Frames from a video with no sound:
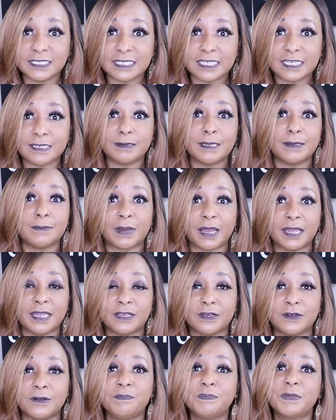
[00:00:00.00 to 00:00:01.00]
Dina, and
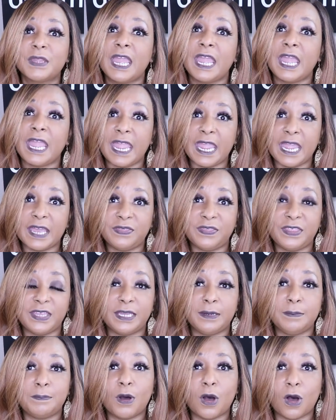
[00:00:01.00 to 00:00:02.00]
Michael, and
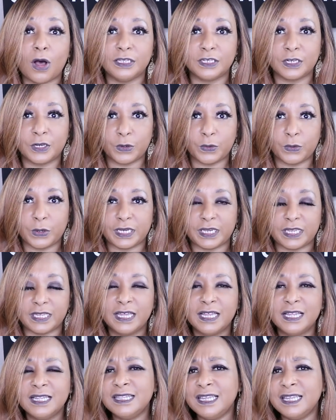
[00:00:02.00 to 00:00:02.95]
then Paul and Karine.